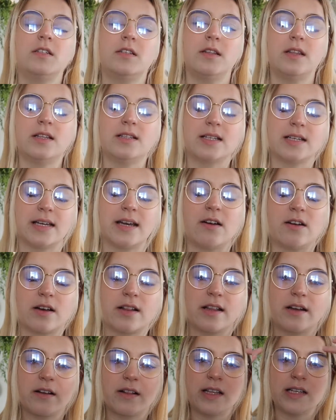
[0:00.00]
So this account
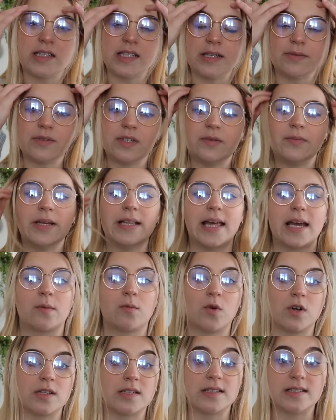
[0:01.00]
clearly seems to be like
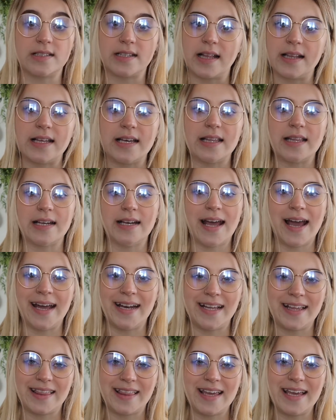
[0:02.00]
more silly than
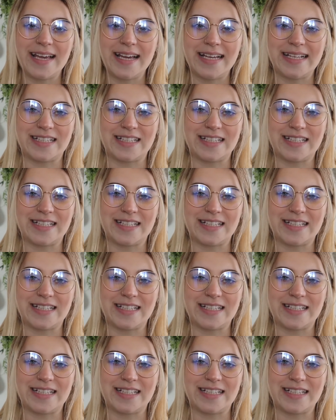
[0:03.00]
anything.